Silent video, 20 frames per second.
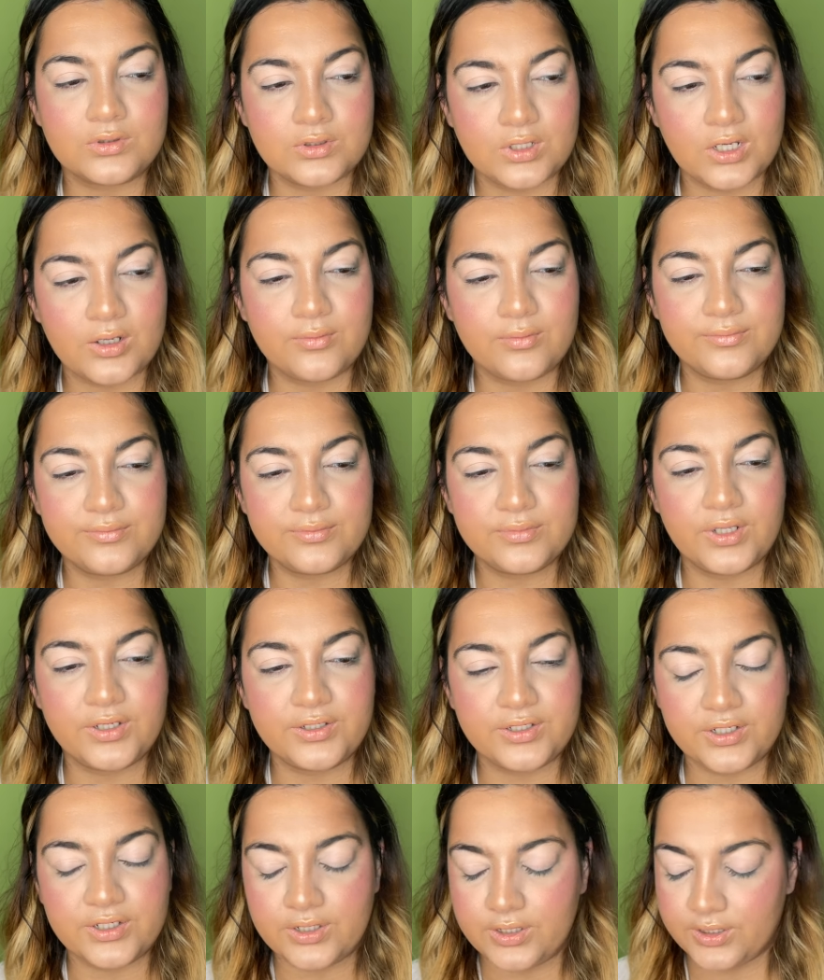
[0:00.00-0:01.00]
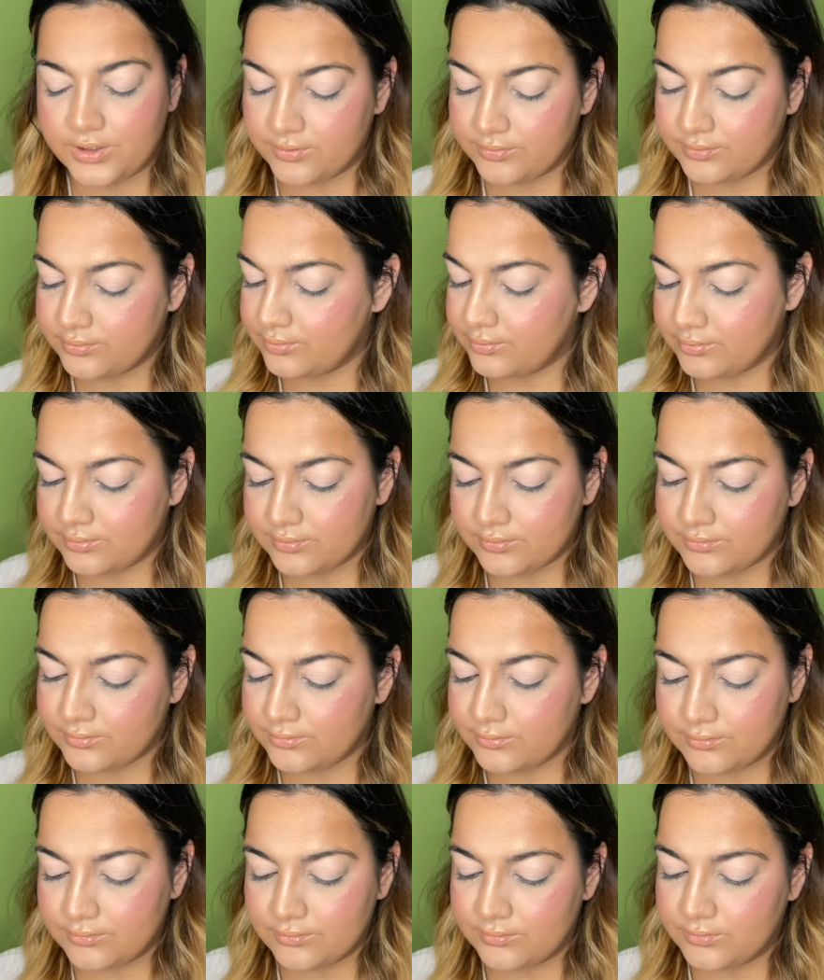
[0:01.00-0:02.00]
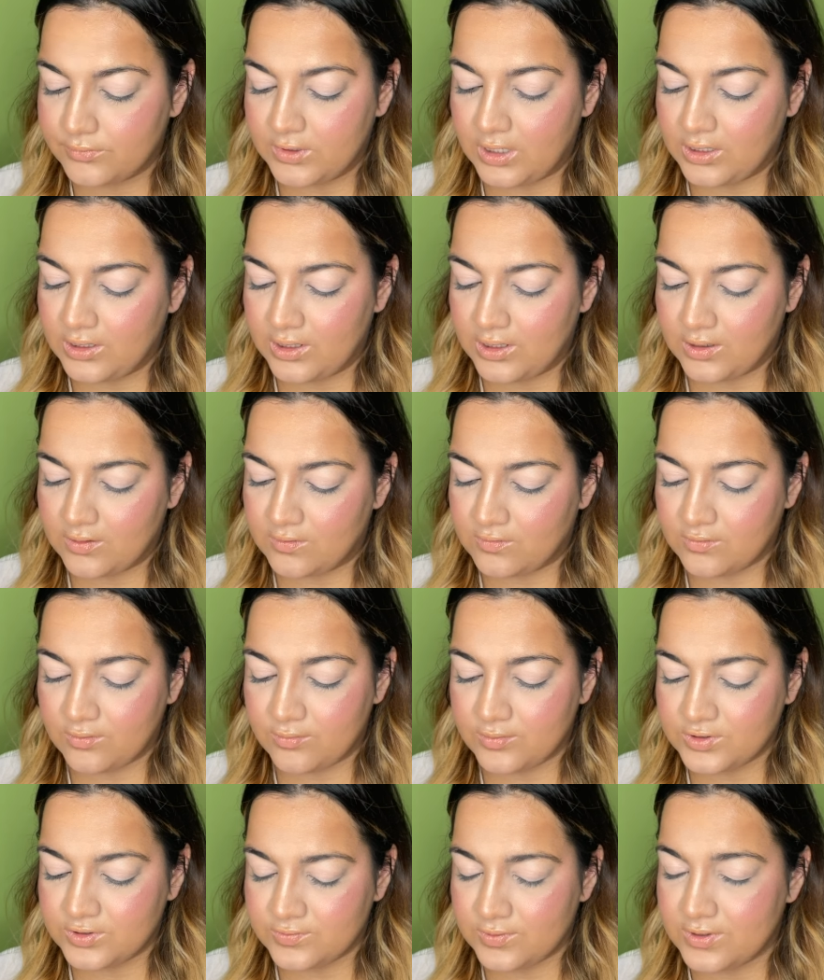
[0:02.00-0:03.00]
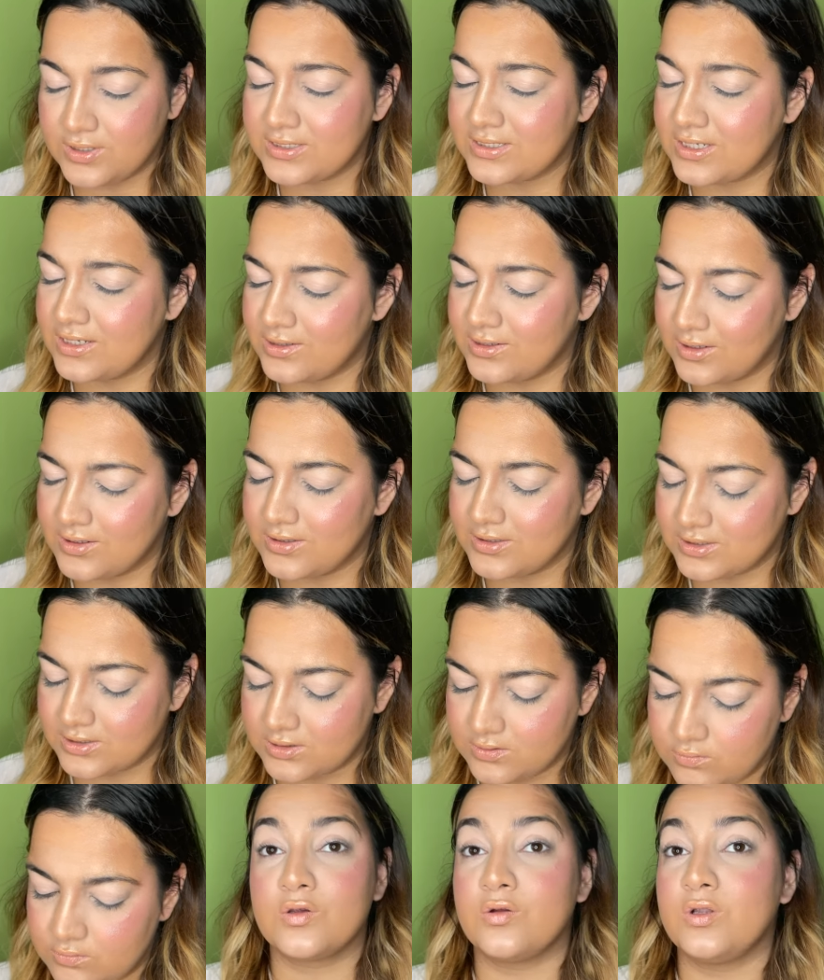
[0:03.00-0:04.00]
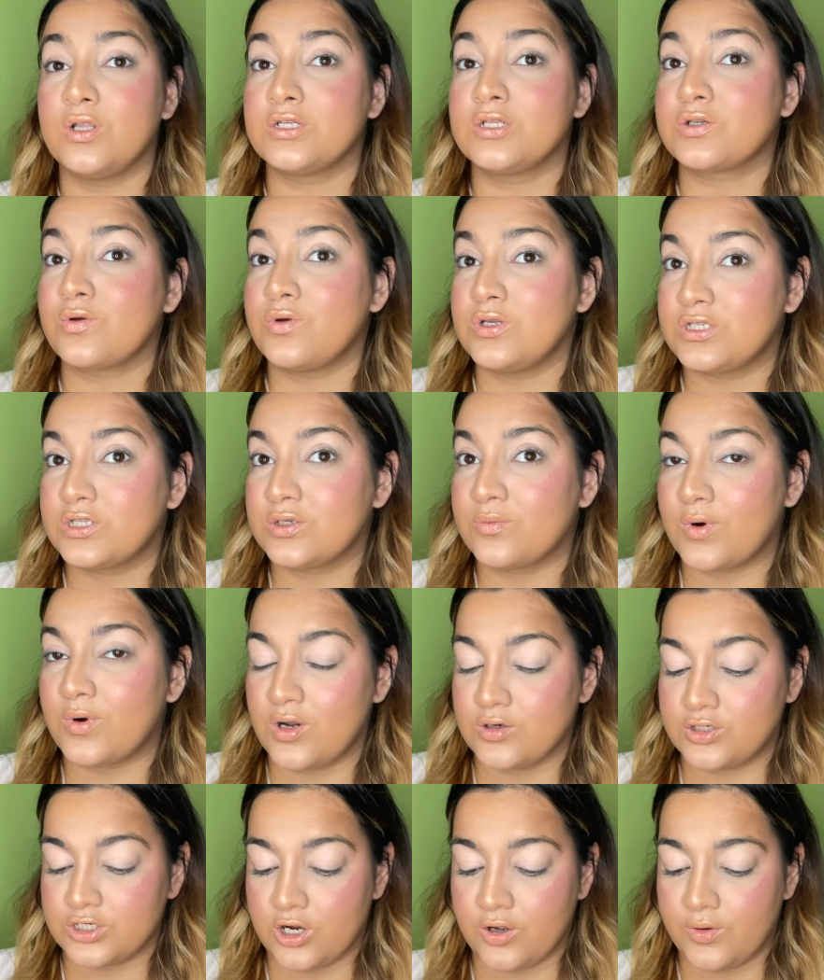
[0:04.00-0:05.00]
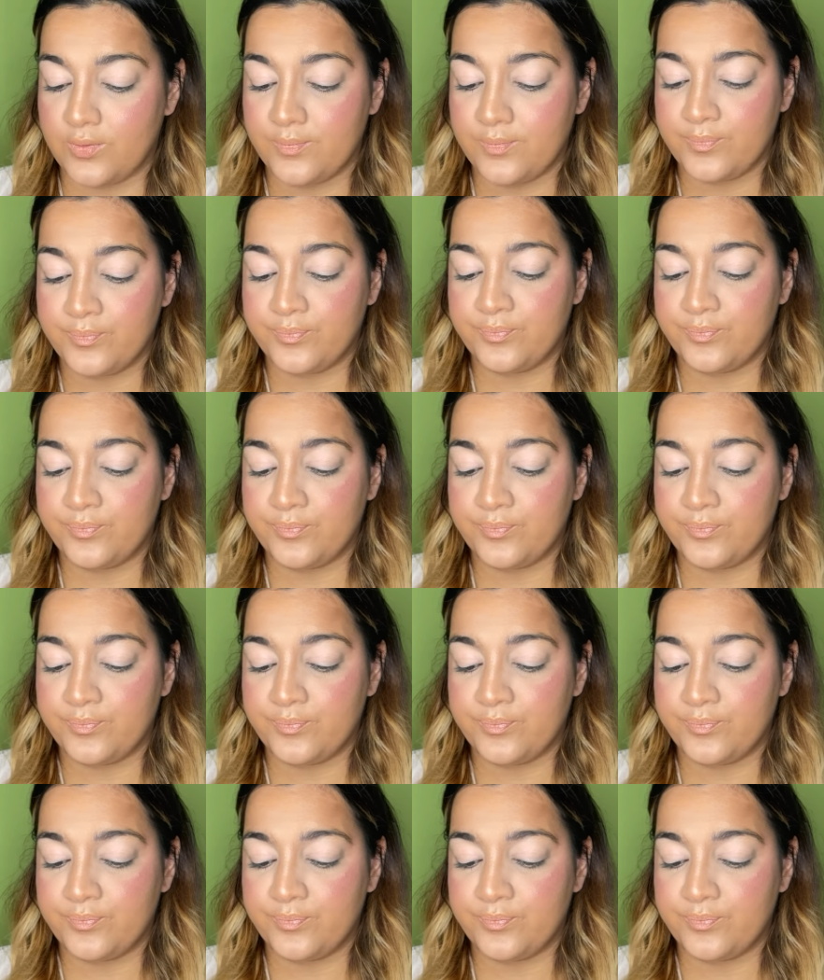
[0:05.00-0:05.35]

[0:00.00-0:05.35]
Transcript: Yeah, they're tingling. It gets so much worse than this. So let's go into the brow gel.